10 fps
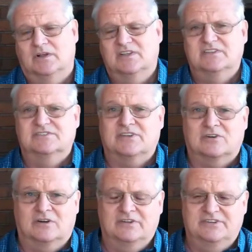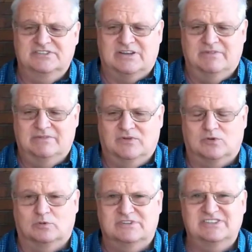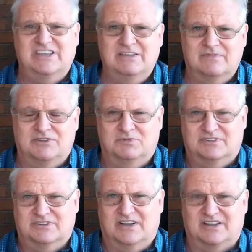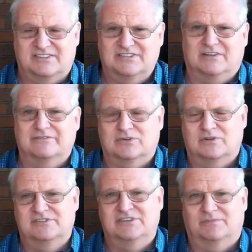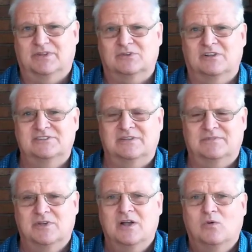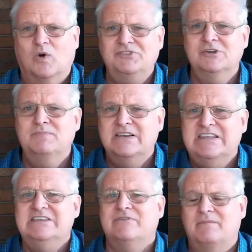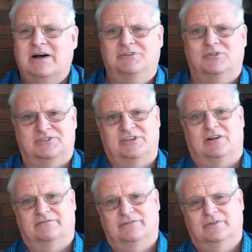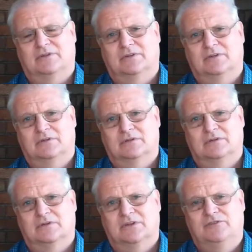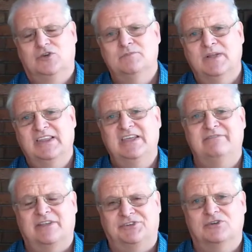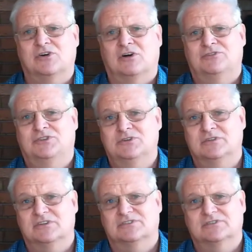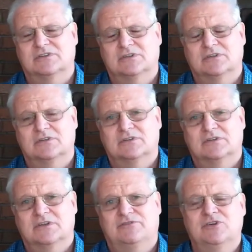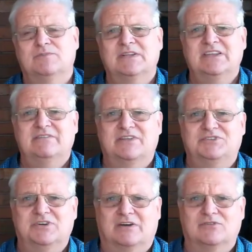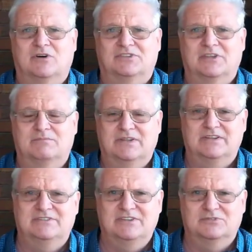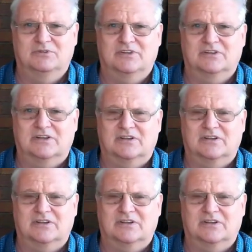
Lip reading: In psychology, some of them are called schemas, which is like a self-concept. The concept, what you believe about yourself. If you believe that you can't do this, if you believe that you haven't got the abilities or the